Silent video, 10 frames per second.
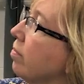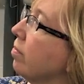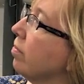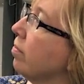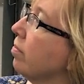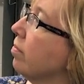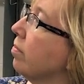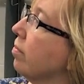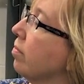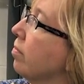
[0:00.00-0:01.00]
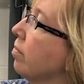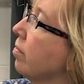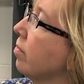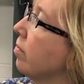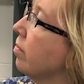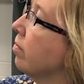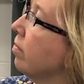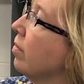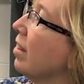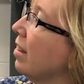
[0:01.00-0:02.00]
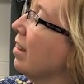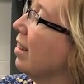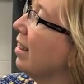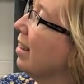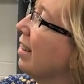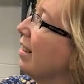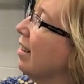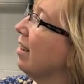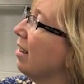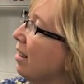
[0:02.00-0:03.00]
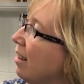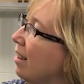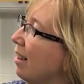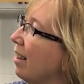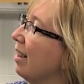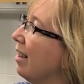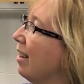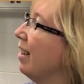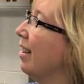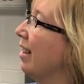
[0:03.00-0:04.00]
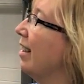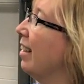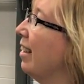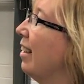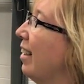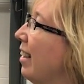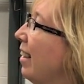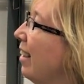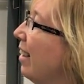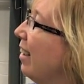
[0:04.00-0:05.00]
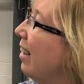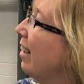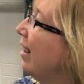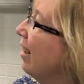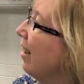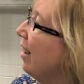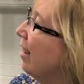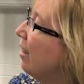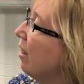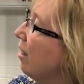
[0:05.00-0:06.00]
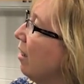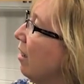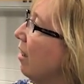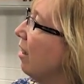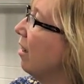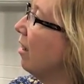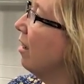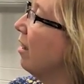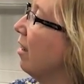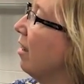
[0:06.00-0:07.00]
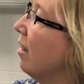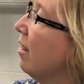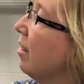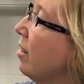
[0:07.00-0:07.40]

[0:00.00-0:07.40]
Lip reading: (silent)